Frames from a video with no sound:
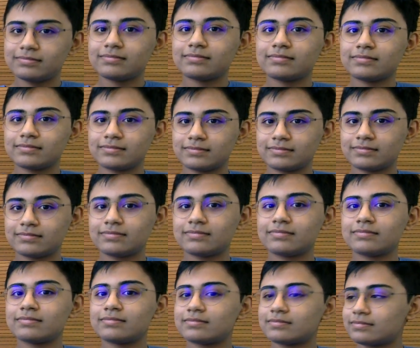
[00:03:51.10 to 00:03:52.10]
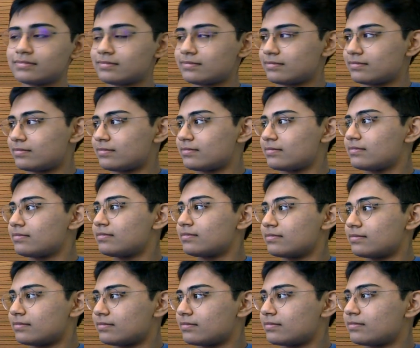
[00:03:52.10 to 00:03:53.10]

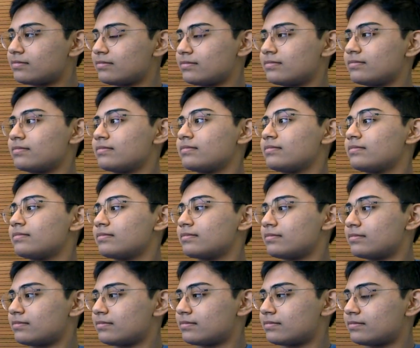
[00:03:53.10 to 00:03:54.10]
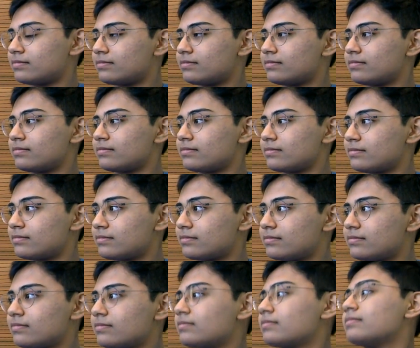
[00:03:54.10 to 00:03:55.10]

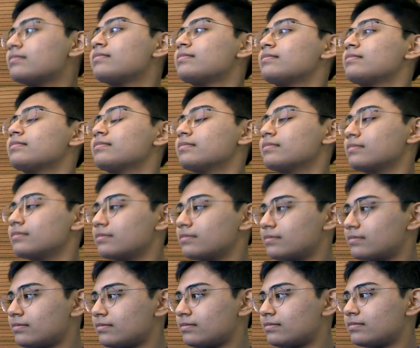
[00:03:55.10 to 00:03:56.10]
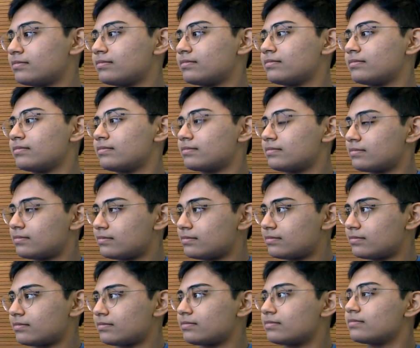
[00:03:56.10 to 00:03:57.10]

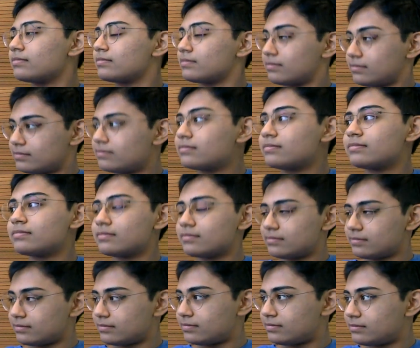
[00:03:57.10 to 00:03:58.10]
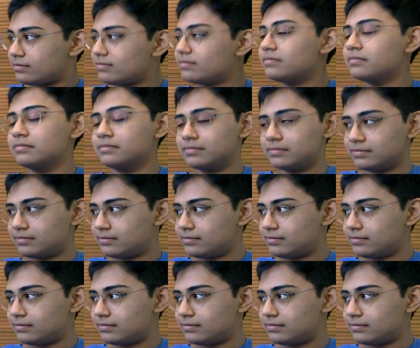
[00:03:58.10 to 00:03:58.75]
The person shown says nothing.